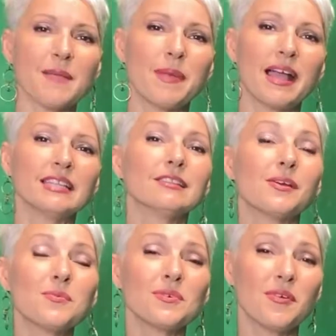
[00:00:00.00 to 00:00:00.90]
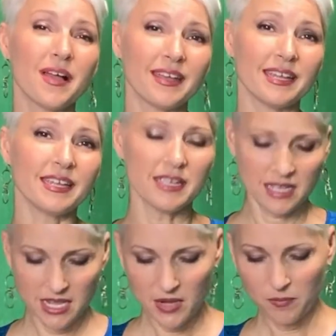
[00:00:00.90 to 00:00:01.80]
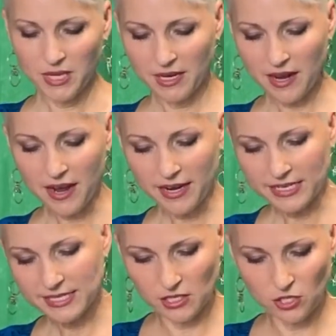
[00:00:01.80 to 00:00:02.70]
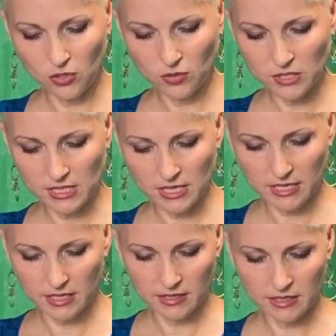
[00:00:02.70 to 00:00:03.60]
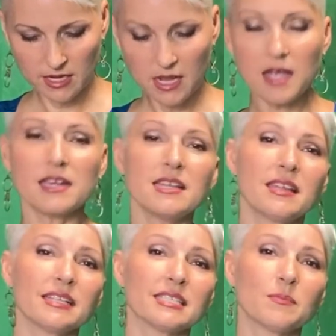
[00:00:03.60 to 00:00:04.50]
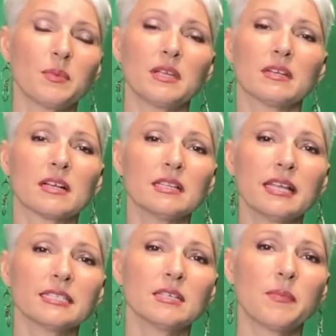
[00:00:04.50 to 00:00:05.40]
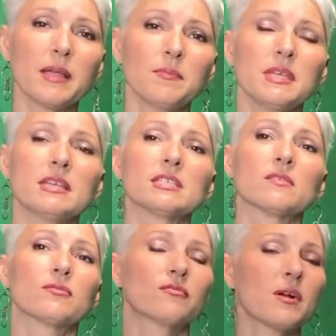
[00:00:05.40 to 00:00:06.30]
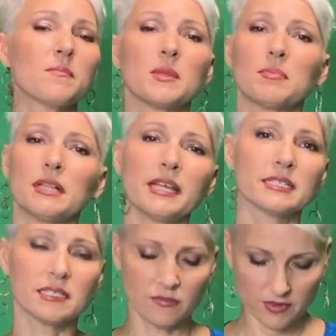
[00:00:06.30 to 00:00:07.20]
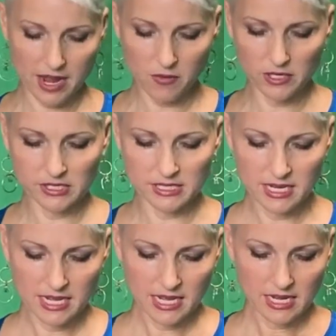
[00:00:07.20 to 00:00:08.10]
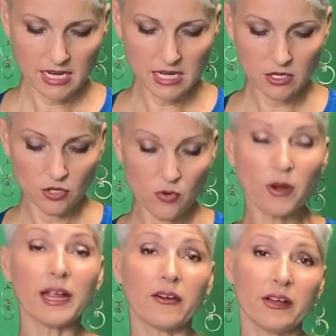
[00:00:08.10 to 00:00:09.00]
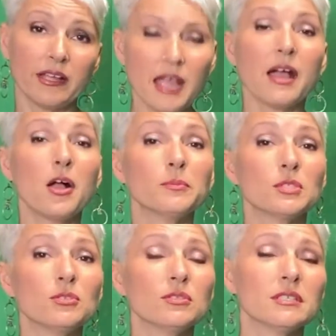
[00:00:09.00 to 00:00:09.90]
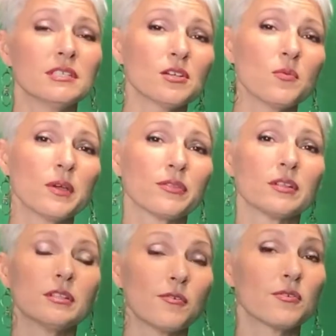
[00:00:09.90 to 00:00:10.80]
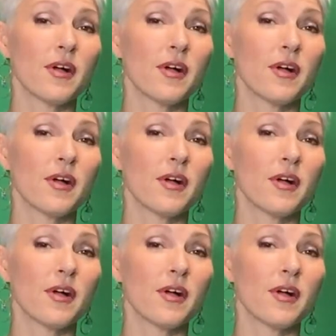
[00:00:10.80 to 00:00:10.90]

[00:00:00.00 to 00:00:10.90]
buy local honey because using honey that's been collected by bees from the plants and flowers in your area helps you to deal with the local